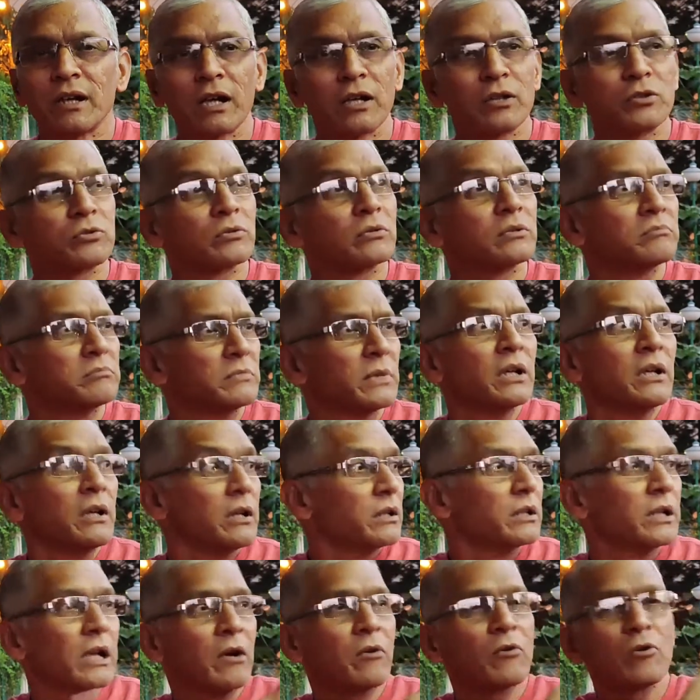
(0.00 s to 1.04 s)
I should,
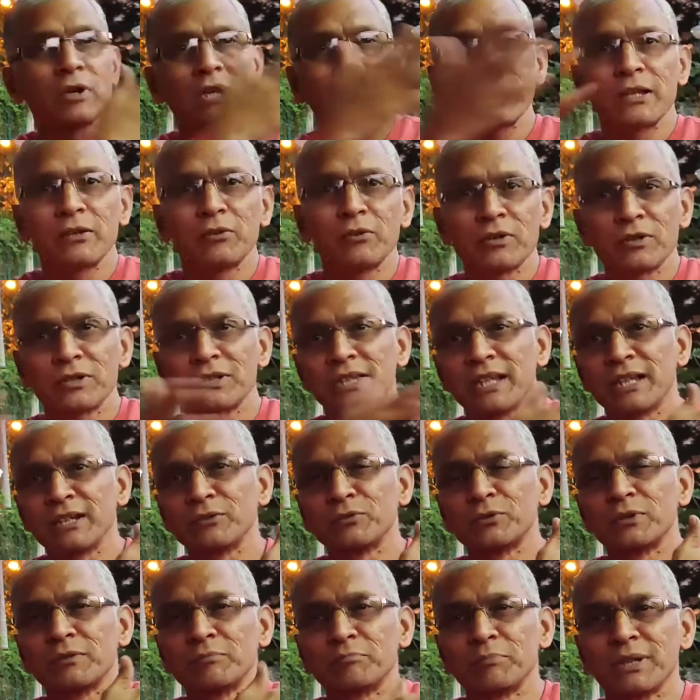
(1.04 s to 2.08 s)
now okay, you are seeing
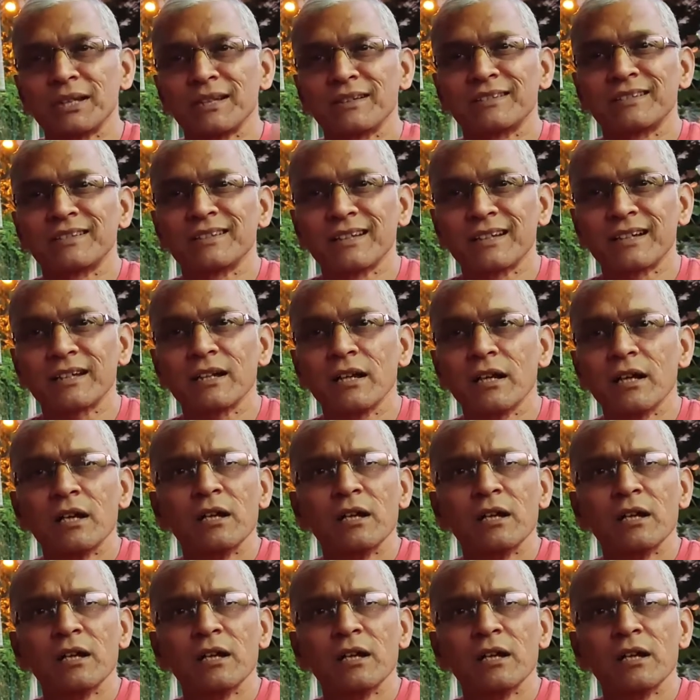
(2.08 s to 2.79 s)
good place here,